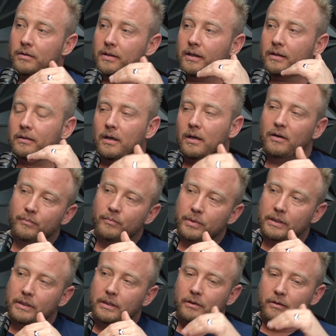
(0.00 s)
They love
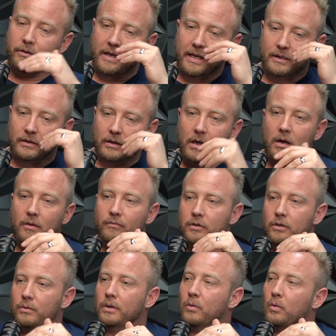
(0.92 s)
being here. They love
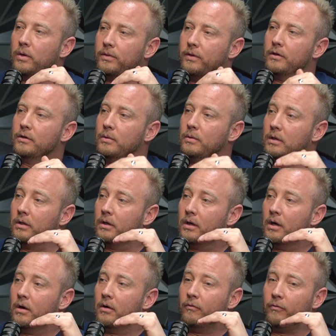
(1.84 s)
doing what they're doing
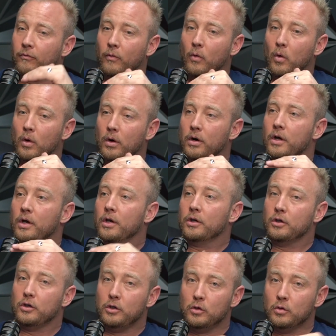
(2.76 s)
for
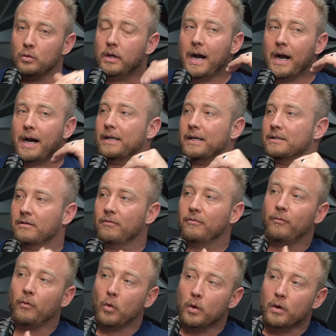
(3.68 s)
you guys,
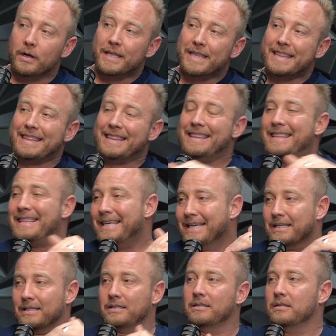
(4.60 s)
for
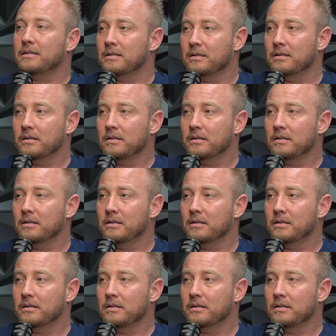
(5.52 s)
this.